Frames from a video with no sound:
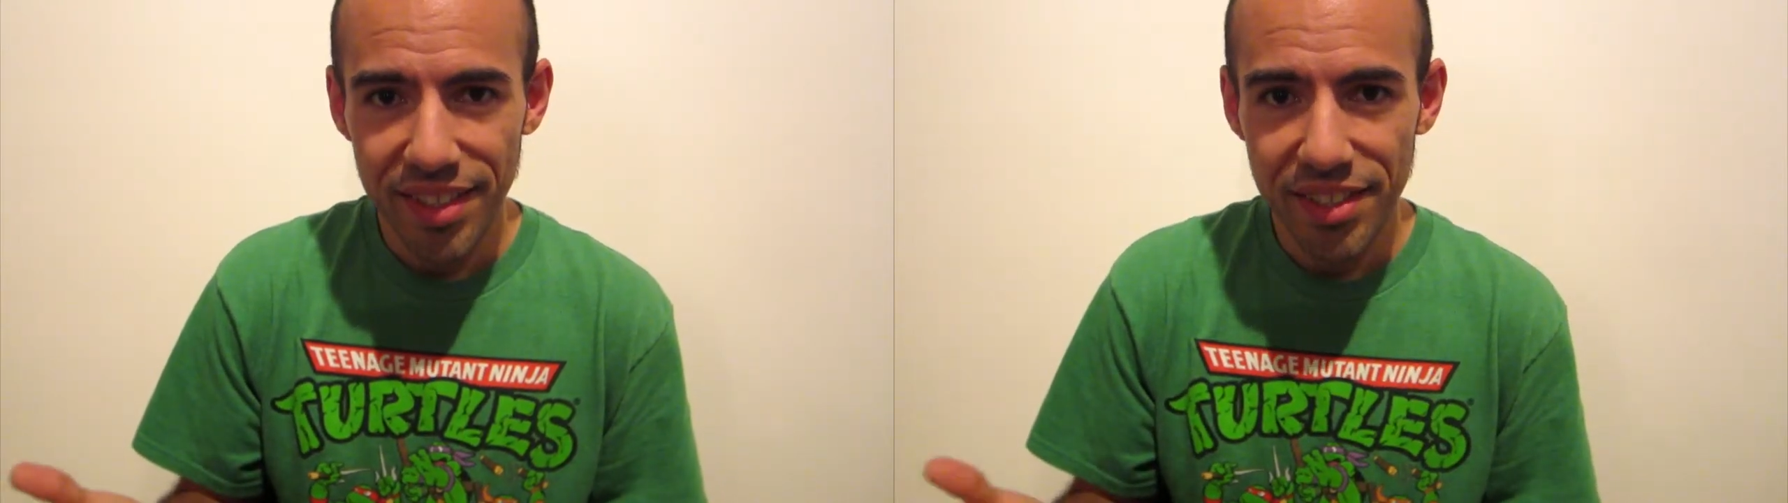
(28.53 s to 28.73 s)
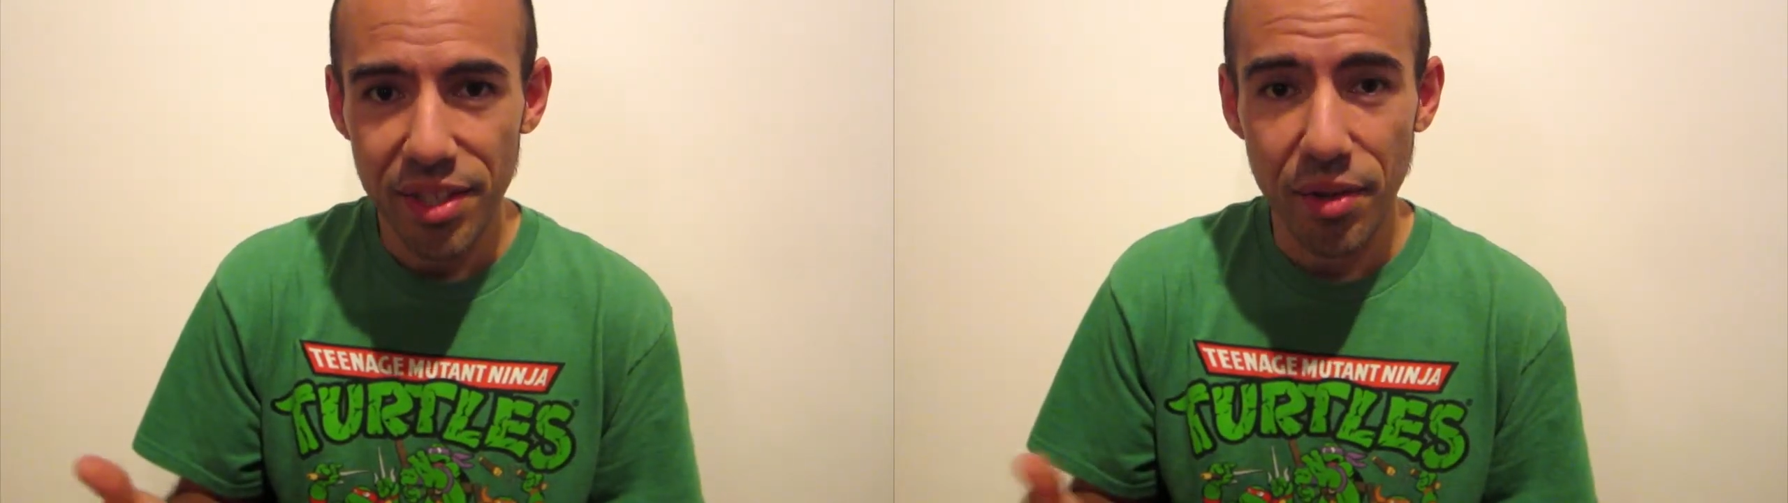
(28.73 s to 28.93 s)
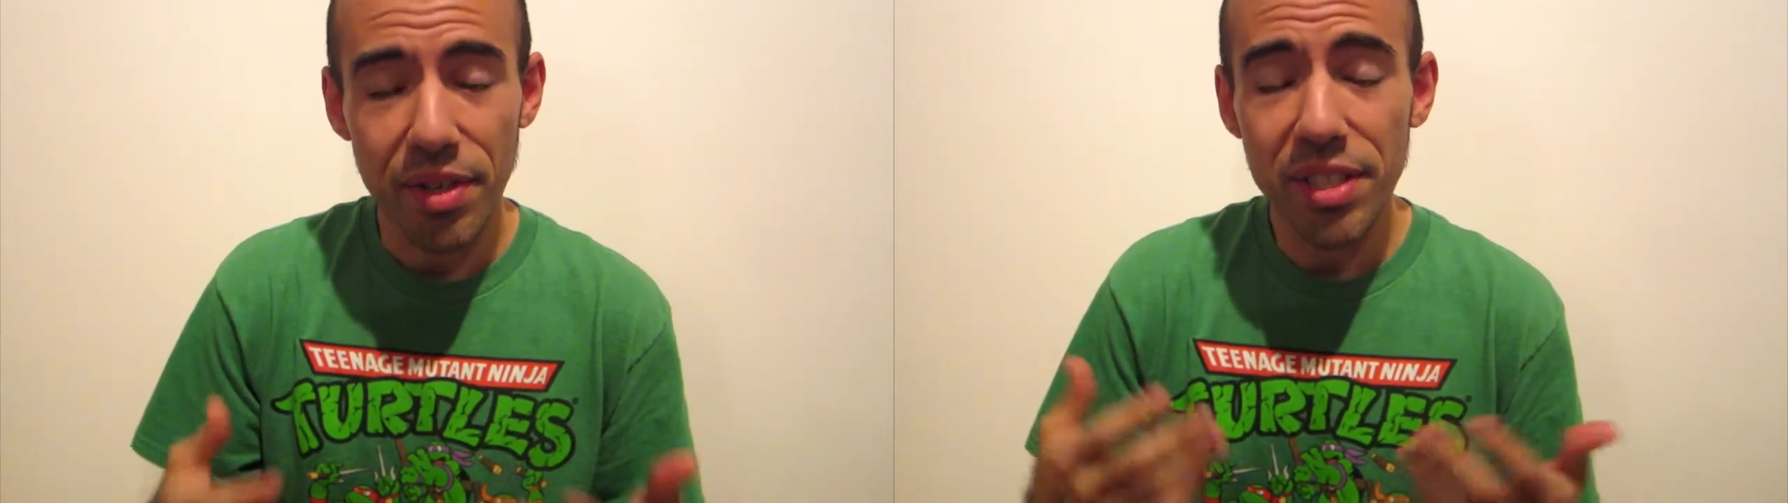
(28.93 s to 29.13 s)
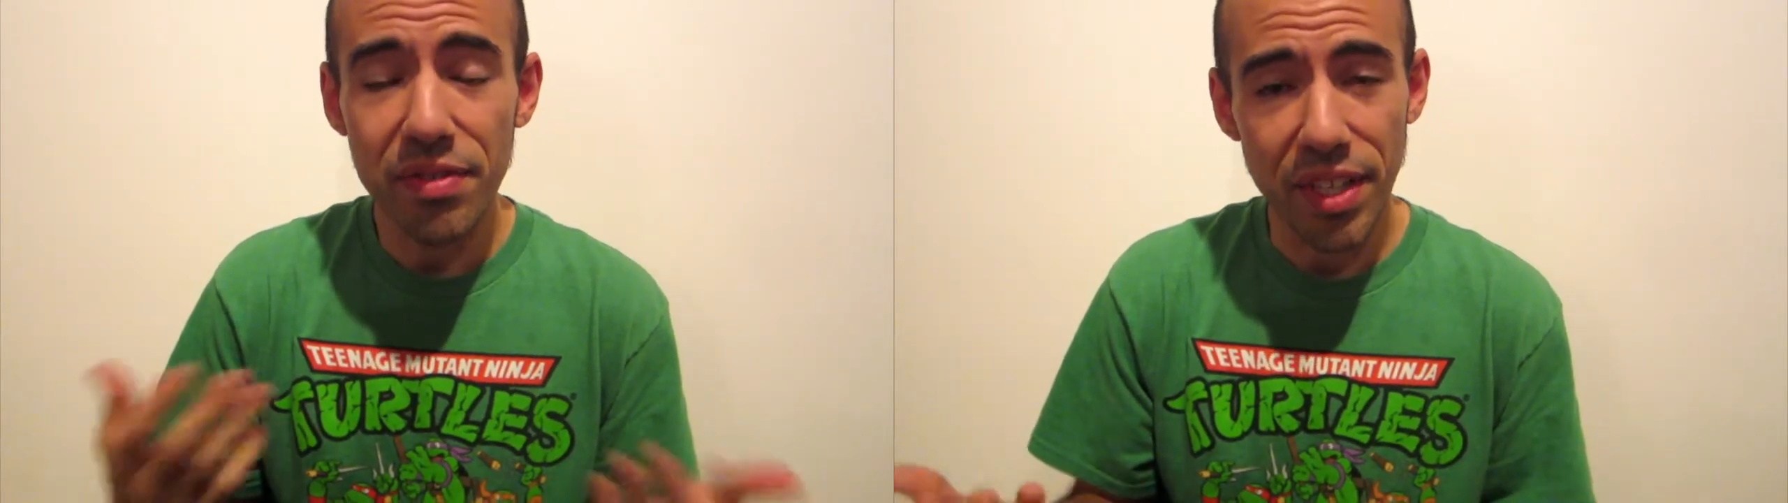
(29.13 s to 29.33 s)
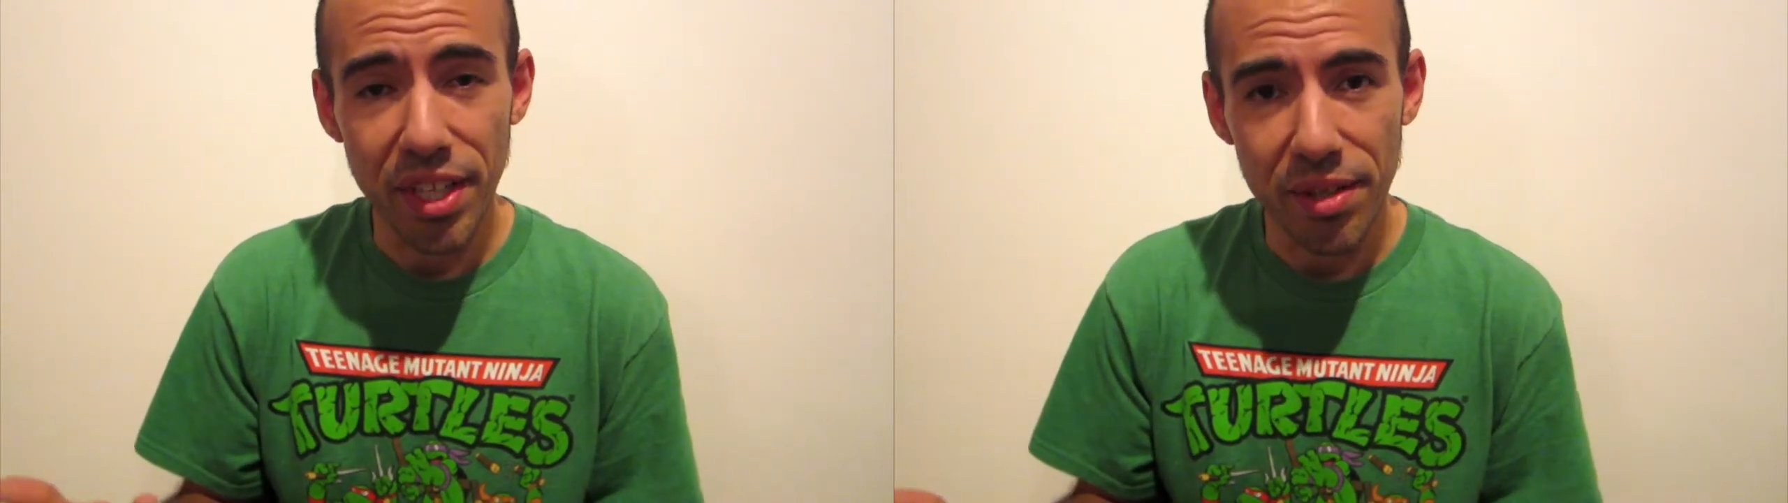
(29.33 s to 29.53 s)
So this
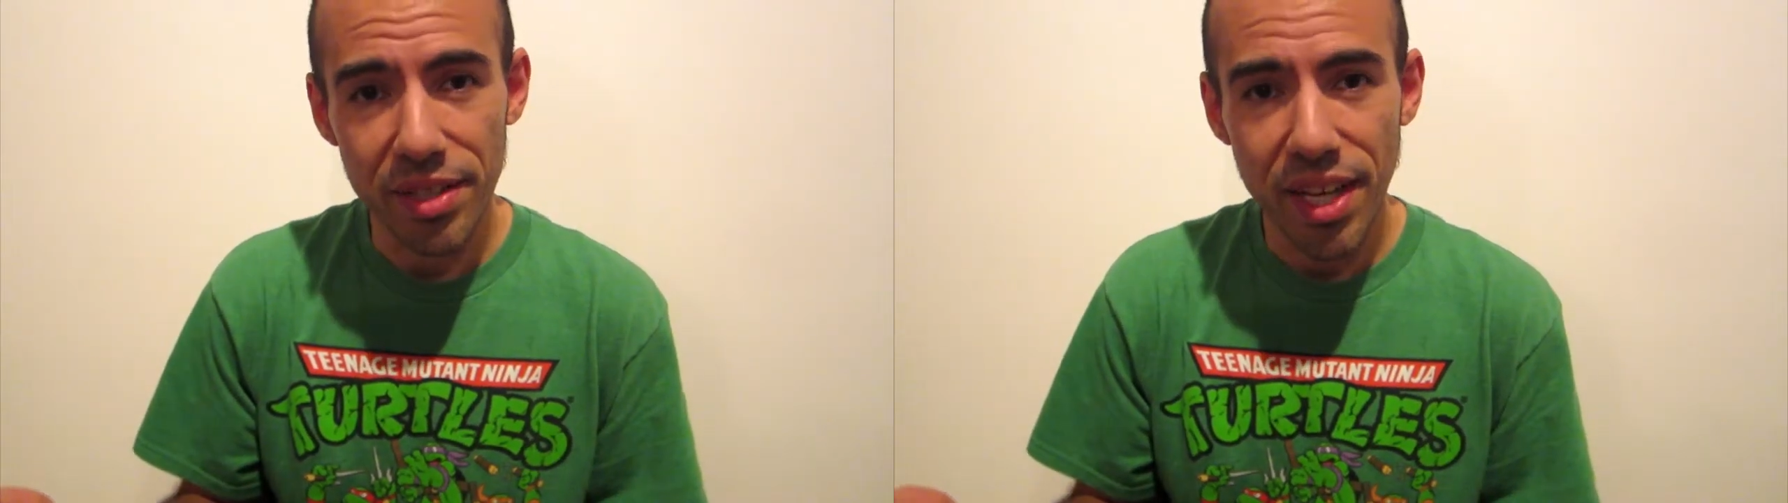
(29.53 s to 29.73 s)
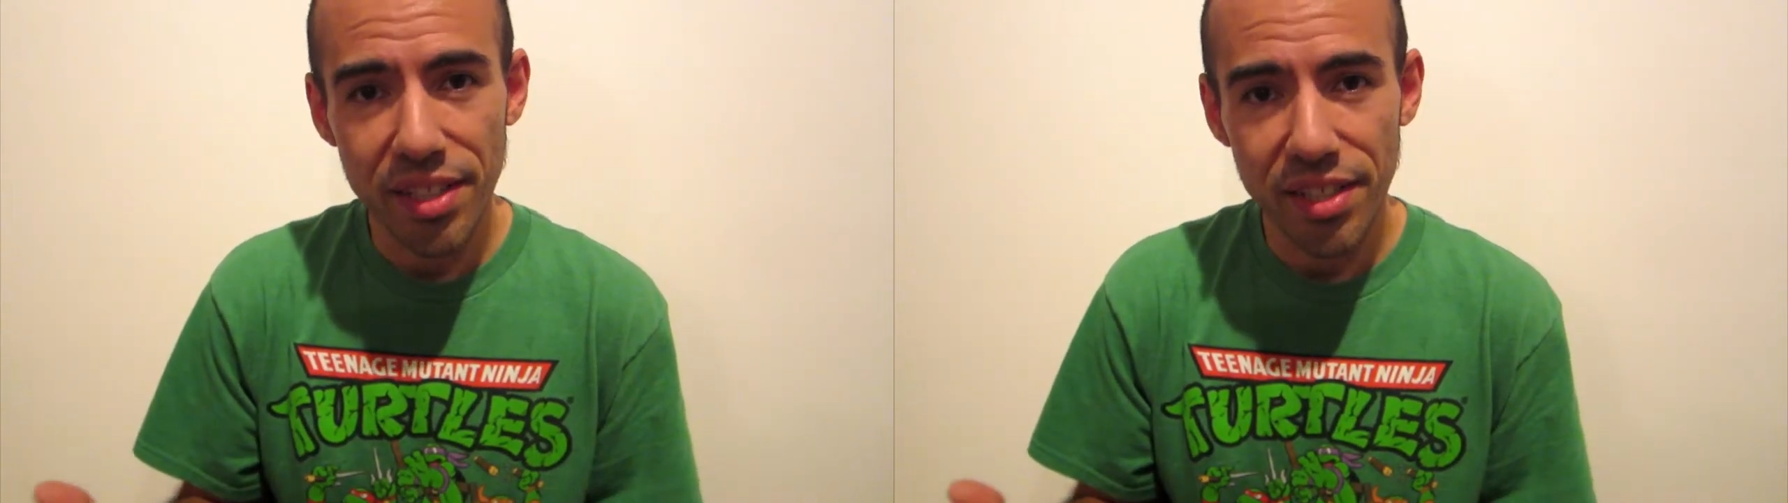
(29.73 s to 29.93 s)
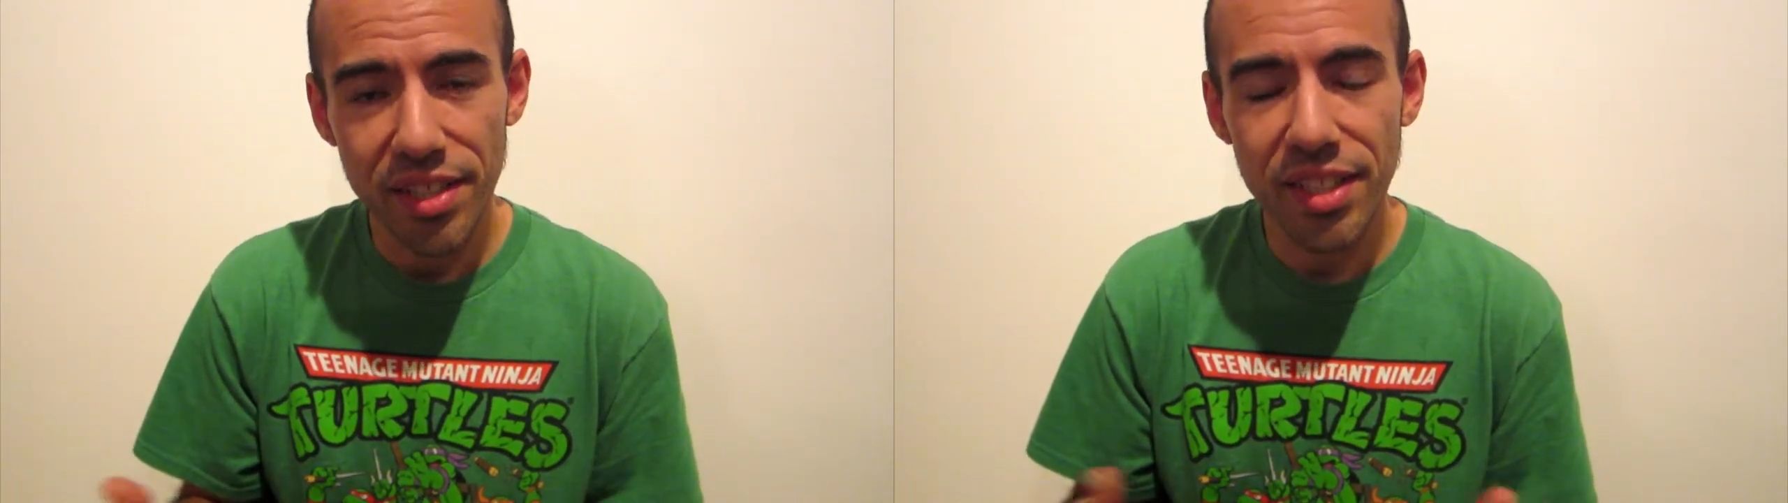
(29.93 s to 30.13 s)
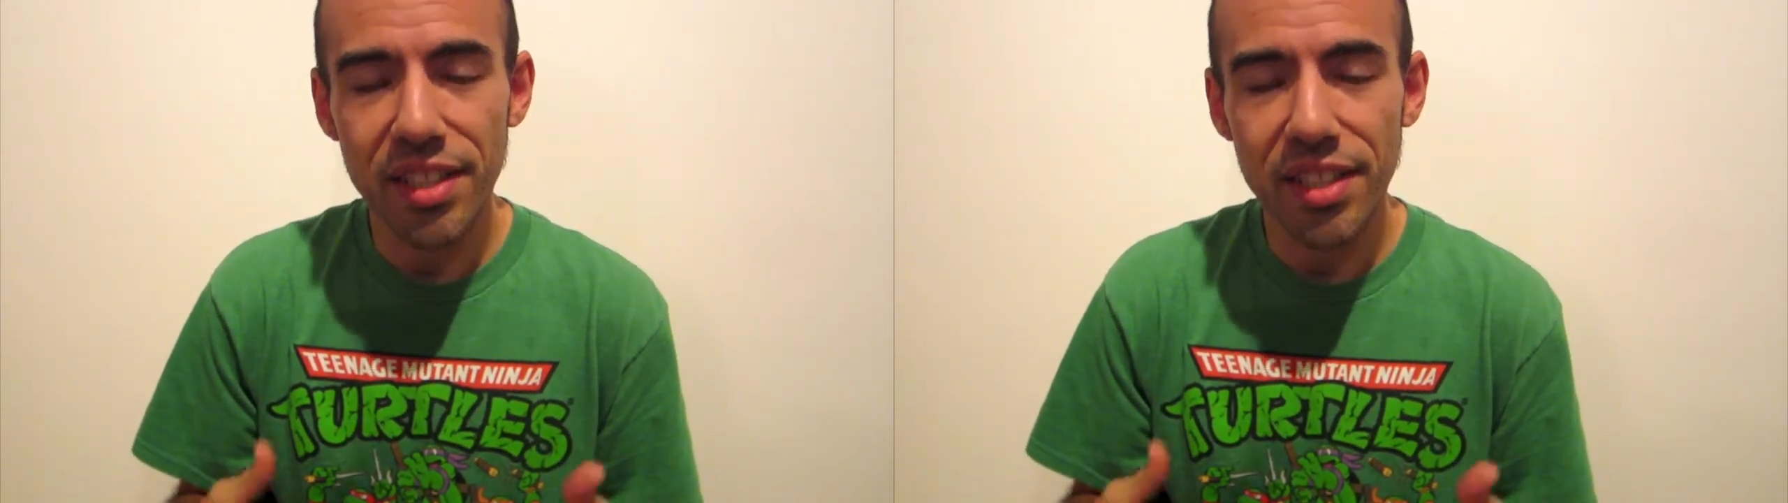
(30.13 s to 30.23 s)
video is actually to